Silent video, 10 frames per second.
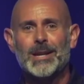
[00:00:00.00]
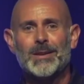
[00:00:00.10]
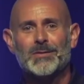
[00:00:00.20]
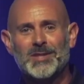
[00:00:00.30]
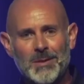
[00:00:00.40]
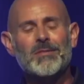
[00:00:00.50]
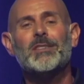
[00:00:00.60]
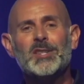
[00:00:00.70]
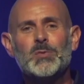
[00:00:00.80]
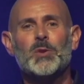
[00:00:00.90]
If some of
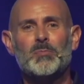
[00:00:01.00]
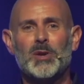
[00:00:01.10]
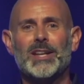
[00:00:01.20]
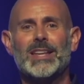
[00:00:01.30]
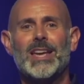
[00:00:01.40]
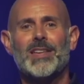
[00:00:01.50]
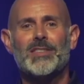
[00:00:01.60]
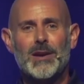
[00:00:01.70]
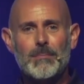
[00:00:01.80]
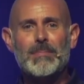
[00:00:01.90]
us would put
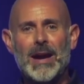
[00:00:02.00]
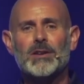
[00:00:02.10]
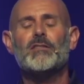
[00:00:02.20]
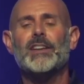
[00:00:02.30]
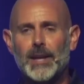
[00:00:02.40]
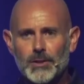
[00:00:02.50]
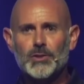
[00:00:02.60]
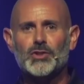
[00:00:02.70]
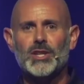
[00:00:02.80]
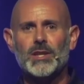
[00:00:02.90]
the amount of
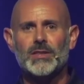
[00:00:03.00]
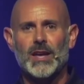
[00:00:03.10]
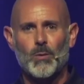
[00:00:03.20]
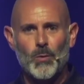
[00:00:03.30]
energy that